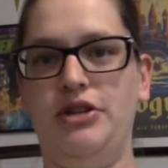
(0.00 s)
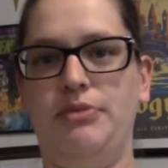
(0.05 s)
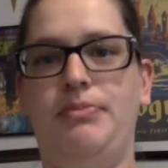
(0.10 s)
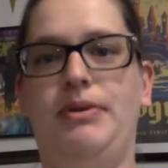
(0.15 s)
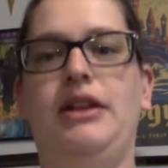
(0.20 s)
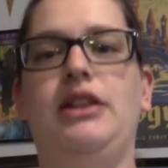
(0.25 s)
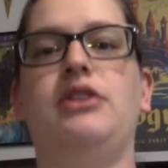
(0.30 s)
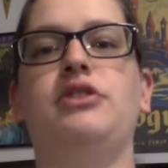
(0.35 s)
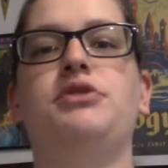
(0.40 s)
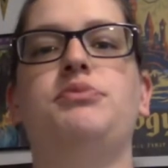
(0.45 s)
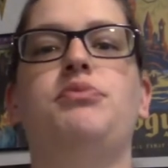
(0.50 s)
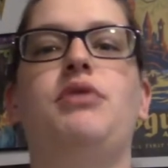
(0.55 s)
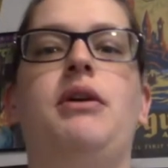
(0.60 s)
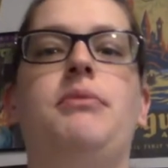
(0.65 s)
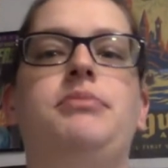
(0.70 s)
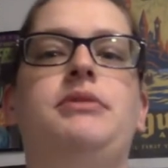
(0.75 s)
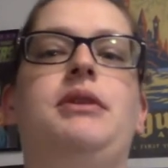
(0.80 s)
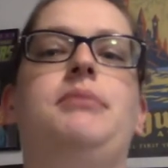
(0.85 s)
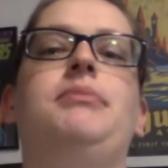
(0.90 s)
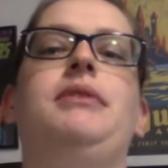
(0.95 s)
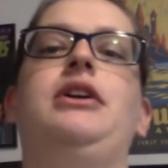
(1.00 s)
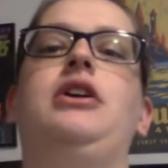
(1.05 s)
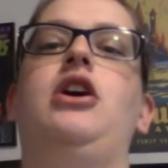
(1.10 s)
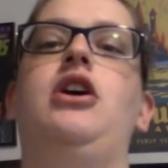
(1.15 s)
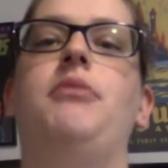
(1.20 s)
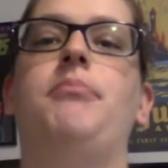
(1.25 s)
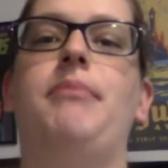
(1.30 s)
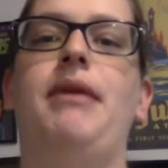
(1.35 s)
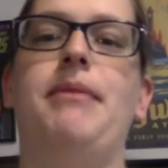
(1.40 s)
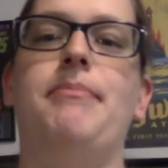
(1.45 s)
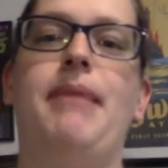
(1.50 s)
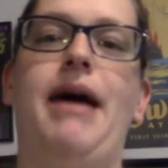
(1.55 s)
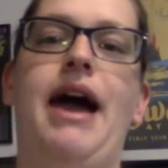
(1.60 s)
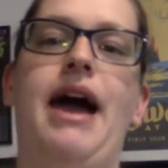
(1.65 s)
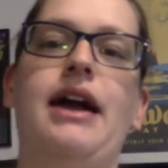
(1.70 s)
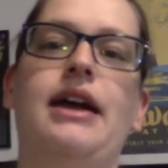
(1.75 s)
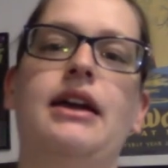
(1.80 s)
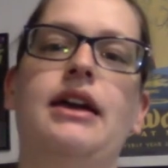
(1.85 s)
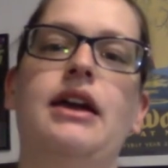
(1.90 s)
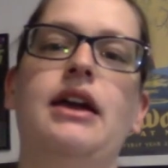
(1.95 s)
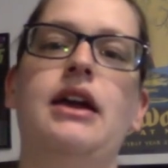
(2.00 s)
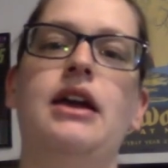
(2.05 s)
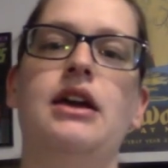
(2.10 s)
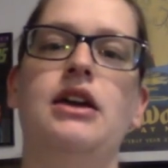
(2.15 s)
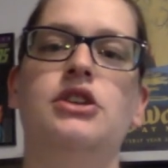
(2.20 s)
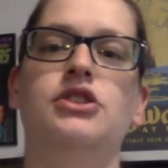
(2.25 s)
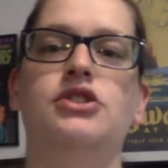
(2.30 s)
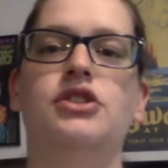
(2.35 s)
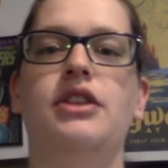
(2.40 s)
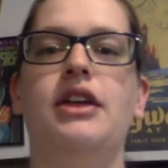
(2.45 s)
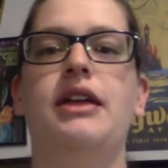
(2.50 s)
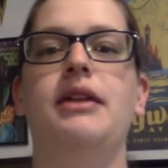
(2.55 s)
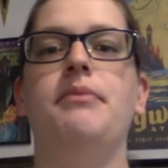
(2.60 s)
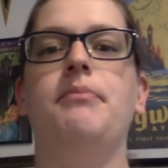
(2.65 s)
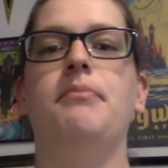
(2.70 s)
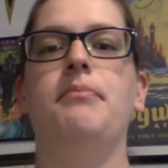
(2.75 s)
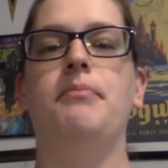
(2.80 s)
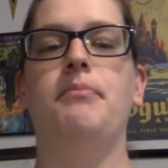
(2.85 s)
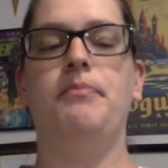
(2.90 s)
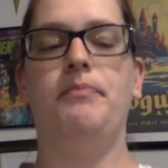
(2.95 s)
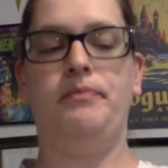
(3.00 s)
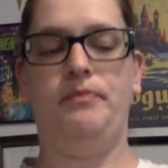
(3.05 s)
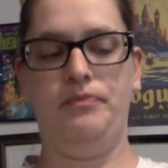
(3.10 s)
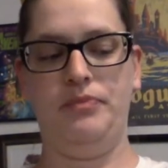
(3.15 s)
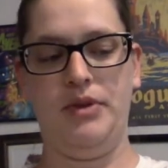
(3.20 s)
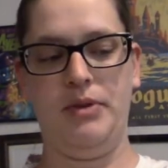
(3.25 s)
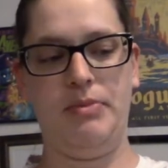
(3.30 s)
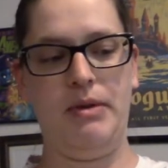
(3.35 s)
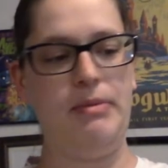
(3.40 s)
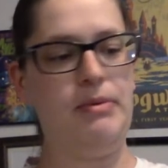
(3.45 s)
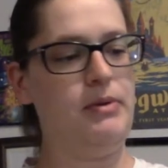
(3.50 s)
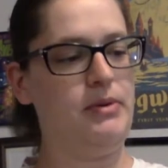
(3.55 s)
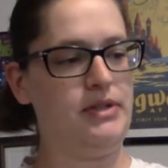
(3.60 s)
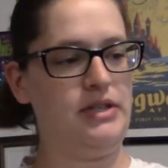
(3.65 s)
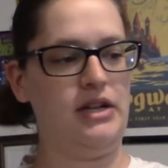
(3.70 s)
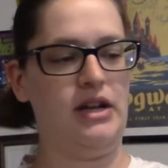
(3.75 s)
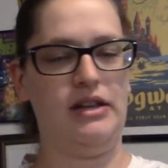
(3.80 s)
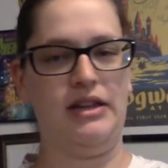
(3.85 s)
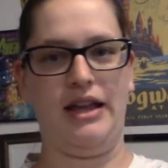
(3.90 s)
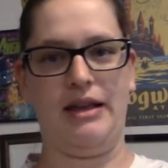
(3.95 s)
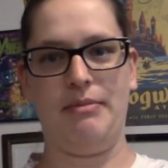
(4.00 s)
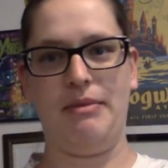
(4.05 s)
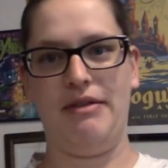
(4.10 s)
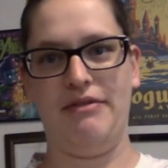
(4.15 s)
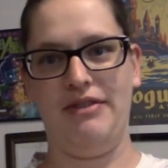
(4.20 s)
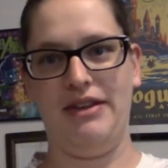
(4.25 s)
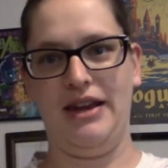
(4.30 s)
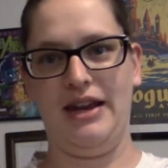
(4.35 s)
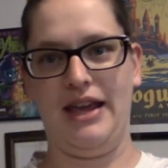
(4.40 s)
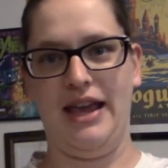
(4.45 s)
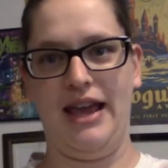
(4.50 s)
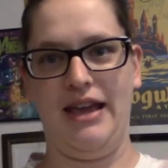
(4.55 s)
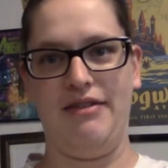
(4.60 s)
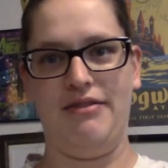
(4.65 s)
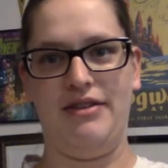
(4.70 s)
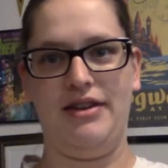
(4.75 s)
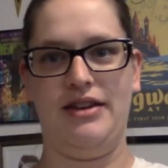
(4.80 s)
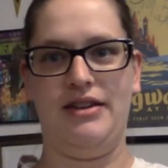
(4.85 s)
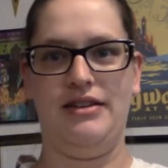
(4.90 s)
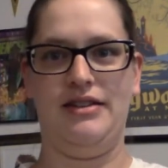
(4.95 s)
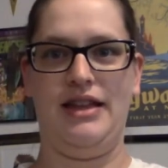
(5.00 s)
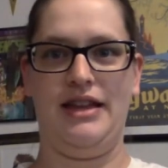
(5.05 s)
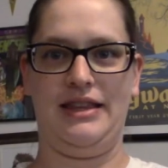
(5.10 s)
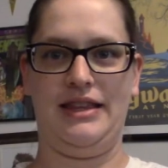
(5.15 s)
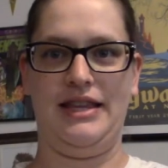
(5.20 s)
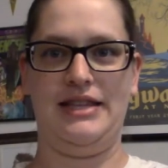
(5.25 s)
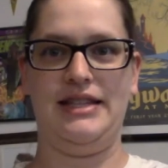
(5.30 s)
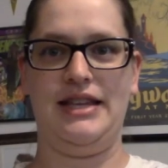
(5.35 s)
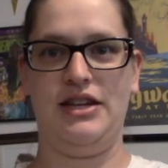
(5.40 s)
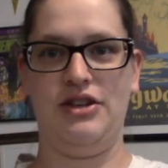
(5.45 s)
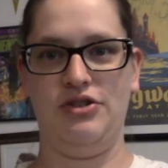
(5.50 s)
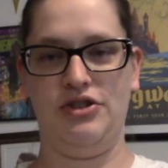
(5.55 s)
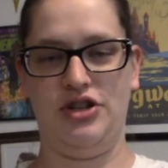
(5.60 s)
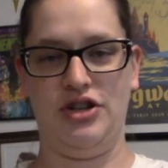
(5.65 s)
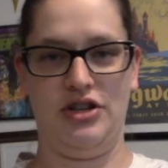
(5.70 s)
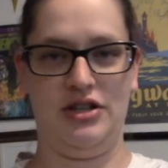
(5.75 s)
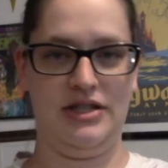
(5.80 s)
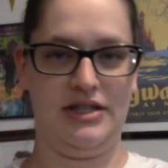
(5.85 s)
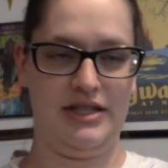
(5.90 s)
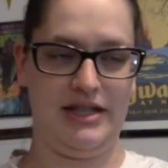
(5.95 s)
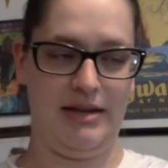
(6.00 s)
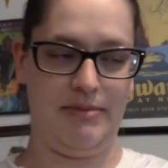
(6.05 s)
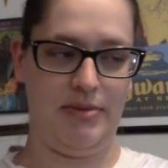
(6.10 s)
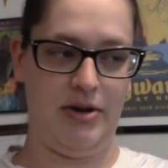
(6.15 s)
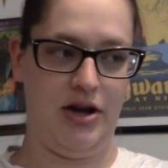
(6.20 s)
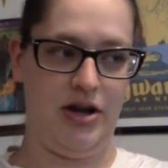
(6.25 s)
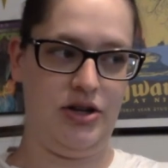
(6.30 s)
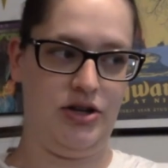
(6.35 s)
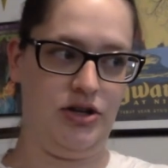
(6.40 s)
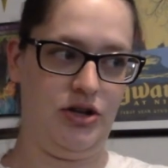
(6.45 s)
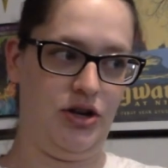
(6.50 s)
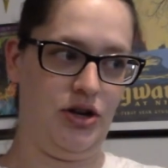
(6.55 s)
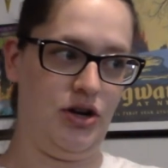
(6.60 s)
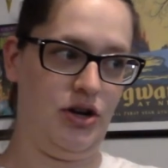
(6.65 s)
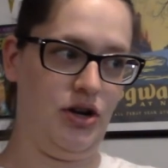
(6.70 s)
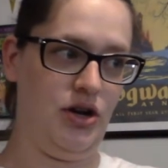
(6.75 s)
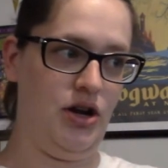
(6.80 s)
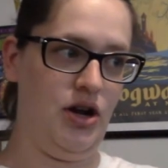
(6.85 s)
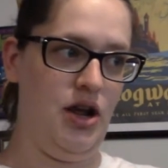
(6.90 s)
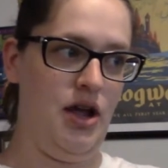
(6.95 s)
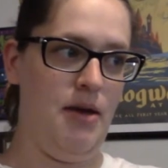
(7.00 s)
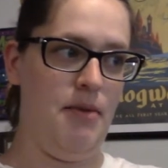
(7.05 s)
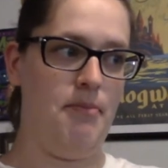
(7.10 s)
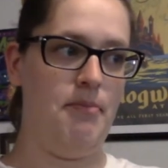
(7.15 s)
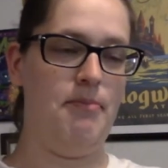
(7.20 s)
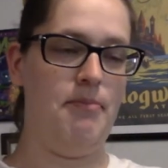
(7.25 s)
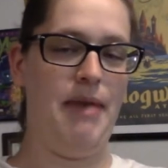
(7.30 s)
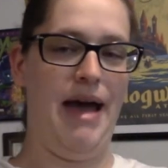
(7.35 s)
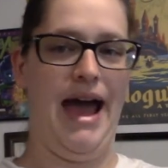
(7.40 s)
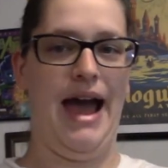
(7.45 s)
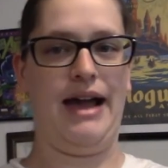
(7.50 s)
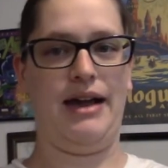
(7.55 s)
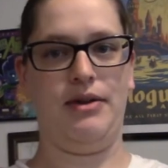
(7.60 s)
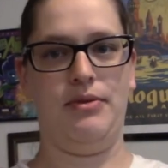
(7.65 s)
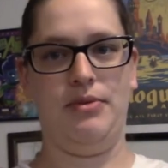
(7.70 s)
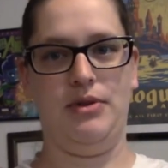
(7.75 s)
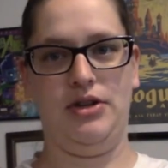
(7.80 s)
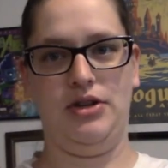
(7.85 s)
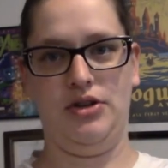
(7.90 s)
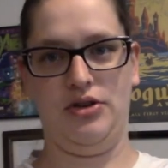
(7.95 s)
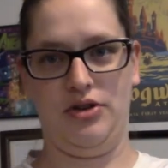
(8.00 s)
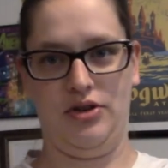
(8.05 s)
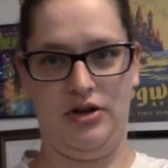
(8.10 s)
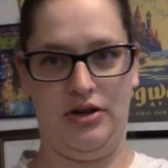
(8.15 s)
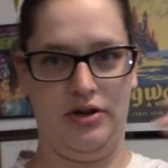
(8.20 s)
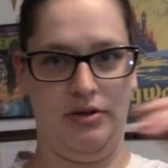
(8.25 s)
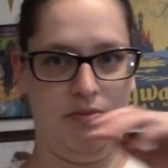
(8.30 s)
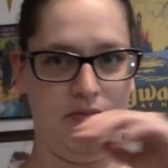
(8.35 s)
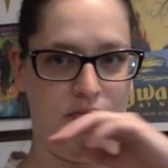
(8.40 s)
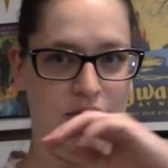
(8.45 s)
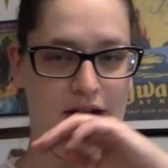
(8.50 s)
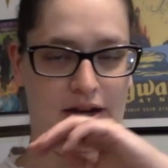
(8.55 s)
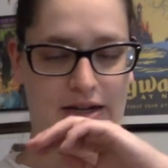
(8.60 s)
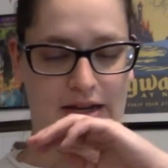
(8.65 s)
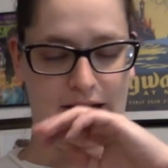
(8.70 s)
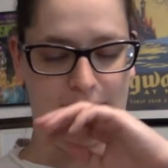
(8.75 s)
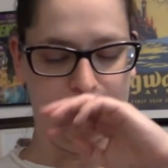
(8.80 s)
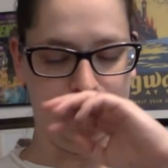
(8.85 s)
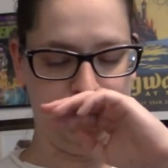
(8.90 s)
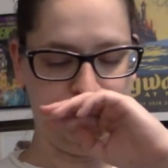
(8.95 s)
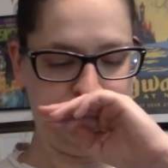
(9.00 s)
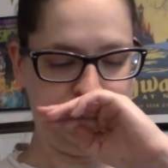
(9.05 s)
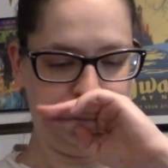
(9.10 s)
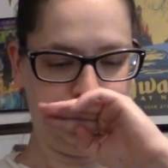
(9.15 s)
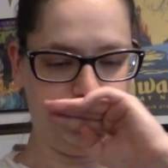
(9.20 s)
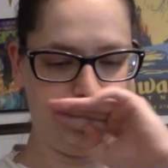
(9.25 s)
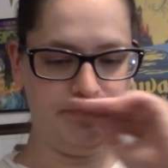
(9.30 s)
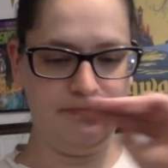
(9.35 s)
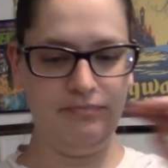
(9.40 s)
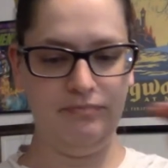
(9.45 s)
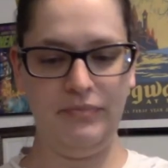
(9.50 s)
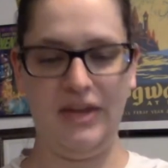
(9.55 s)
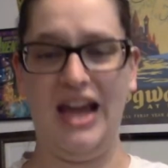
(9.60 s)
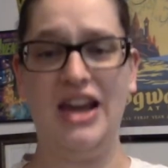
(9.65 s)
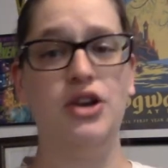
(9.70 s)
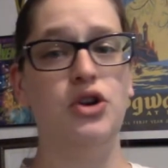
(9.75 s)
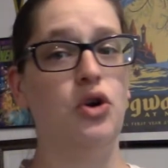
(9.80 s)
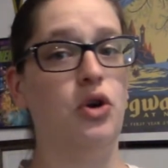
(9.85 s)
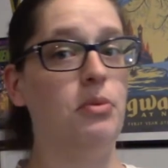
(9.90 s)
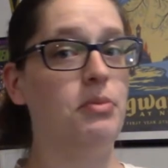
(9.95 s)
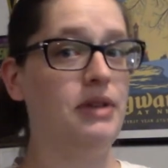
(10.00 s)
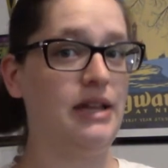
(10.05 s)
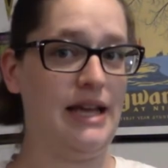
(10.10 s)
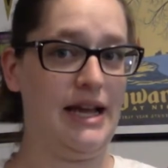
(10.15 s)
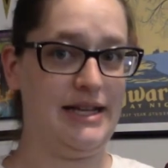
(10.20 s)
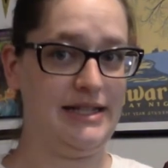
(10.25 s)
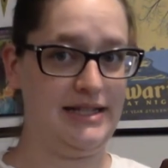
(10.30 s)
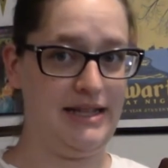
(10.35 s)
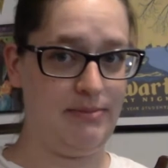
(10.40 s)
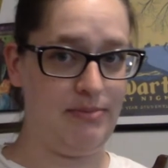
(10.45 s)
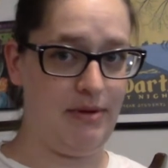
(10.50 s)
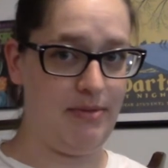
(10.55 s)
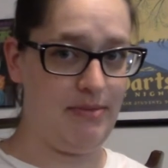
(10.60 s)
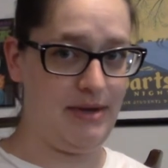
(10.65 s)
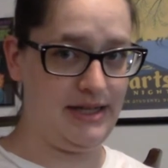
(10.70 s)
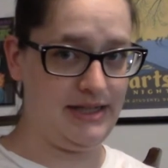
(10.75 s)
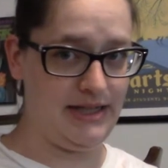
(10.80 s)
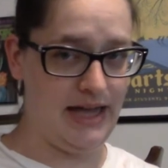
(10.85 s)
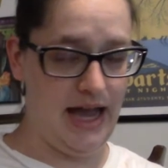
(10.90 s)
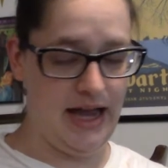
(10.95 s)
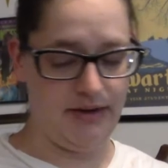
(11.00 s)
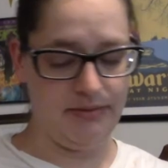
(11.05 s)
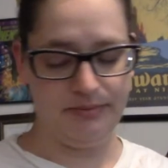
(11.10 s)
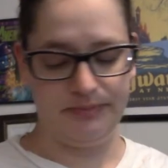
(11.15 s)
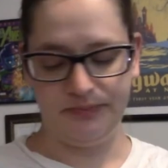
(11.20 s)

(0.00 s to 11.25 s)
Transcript: of pillows propped up like on my back so that the baby wasn't on like my vena cava like they say you shouldn't sleep on your back when you're pregnant. And normally I sleep on my side.